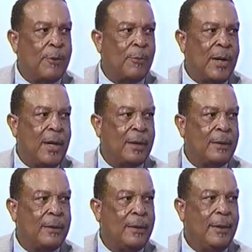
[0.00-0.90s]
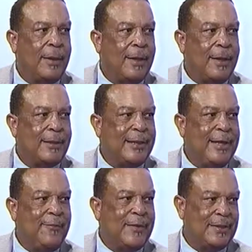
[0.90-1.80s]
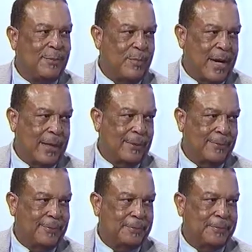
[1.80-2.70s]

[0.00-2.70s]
All-American as a defensive back.